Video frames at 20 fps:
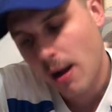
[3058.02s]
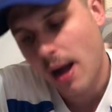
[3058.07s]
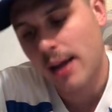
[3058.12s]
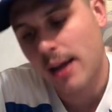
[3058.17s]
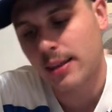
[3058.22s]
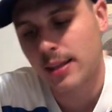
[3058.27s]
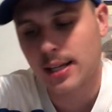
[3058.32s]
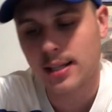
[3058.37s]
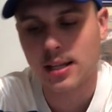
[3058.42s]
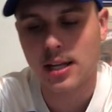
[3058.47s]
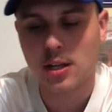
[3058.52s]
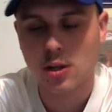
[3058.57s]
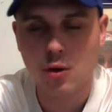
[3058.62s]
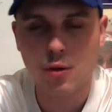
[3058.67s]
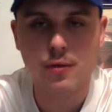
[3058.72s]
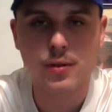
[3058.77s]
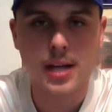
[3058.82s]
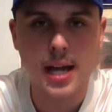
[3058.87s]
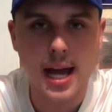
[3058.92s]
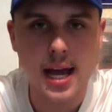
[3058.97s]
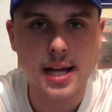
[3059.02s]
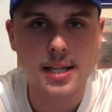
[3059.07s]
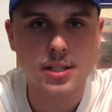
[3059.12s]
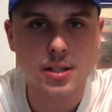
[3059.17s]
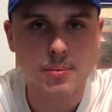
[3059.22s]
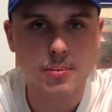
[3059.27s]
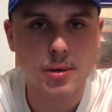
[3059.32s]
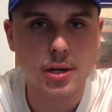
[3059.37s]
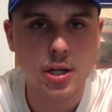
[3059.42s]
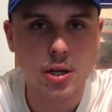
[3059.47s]
I think that UVA is
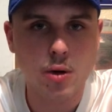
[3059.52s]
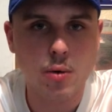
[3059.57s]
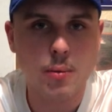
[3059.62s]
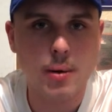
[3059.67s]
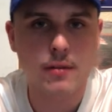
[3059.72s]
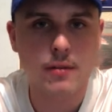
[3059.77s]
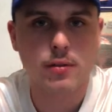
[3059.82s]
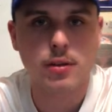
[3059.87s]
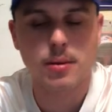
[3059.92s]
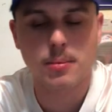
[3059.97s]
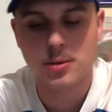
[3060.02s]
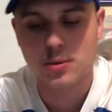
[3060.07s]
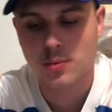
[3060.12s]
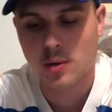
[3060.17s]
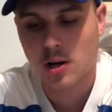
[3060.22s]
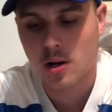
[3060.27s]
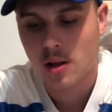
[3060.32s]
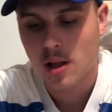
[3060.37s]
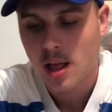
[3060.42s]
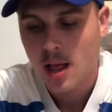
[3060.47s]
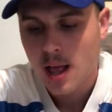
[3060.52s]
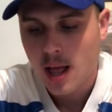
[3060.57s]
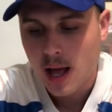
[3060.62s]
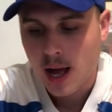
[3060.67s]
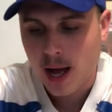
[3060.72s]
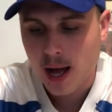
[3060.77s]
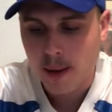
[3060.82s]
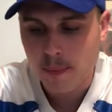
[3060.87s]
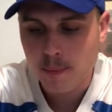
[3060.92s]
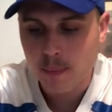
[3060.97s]
a pretty good win for them as well.
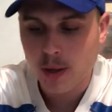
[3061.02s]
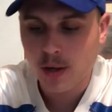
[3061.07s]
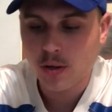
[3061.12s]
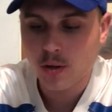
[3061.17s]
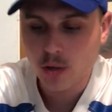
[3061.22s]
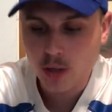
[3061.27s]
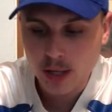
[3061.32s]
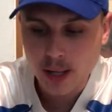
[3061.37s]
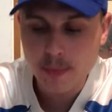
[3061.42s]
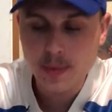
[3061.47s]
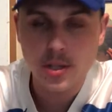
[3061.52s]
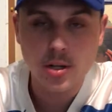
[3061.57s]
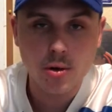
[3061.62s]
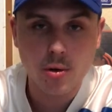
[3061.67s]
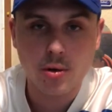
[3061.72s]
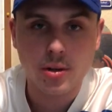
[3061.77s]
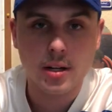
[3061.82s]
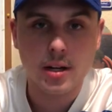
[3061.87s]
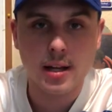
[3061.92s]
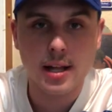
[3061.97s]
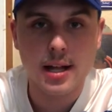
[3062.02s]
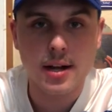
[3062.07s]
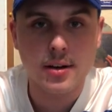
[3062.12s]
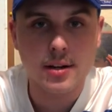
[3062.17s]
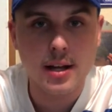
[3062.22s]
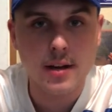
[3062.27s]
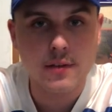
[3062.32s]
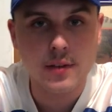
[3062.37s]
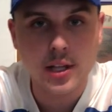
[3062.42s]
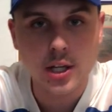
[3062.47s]
But Clemson and North Carolina are
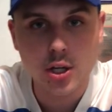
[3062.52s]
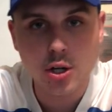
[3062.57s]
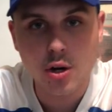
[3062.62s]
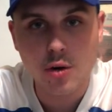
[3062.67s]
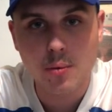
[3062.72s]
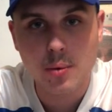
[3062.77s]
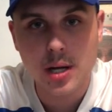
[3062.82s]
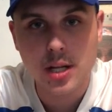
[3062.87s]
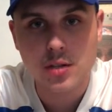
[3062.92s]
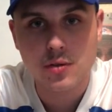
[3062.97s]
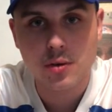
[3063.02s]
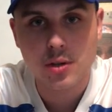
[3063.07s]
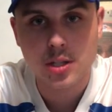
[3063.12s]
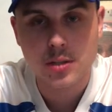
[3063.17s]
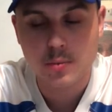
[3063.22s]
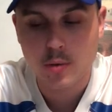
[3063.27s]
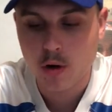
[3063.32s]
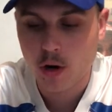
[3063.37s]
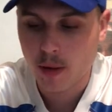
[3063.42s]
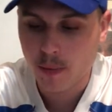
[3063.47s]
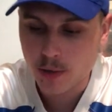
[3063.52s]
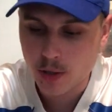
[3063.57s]
definitely good wins for this program.